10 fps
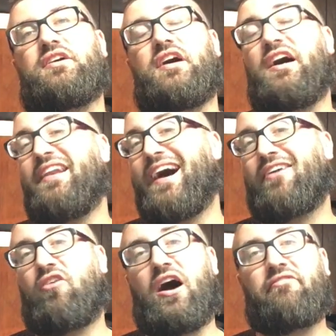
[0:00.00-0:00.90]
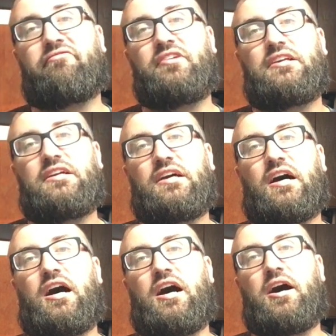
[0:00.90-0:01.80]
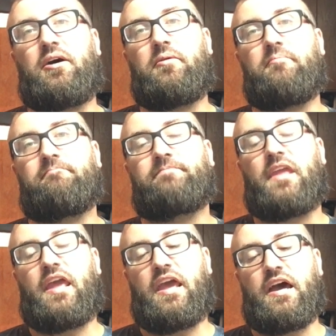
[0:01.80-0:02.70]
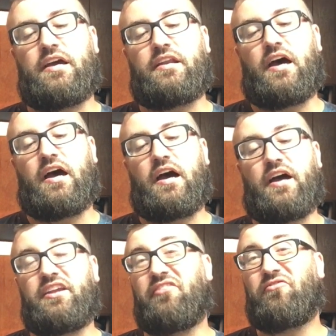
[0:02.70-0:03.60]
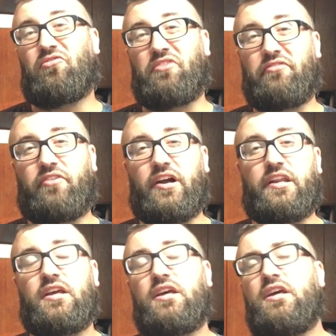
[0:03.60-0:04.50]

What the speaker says: a knockoff, and I need a full refund.